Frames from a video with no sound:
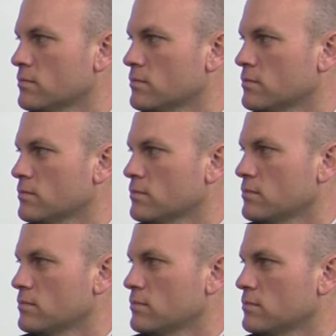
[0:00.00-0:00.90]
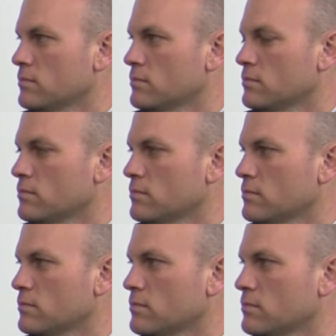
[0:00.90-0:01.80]

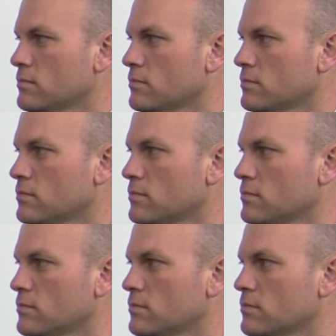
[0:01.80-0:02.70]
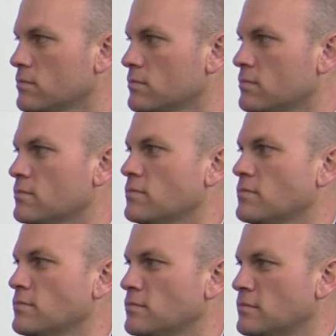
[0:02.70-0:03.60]

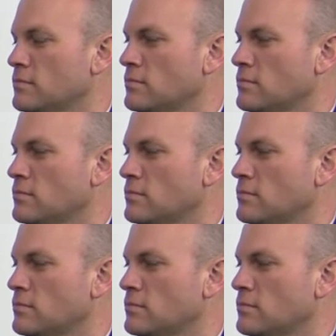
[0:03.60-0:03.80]
(not speaking)